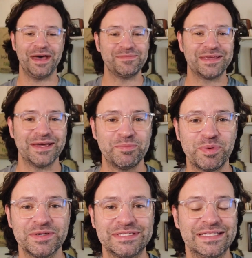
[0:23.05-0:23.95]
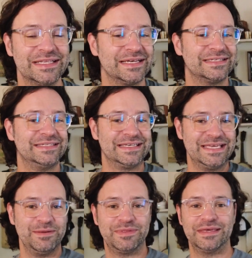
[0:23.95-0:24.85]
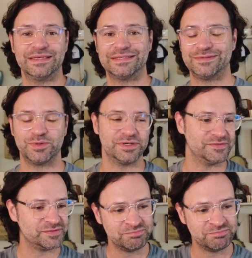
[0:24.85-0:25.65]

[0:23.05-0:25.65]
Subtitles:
I'm the kind of person that likes to keep things sort of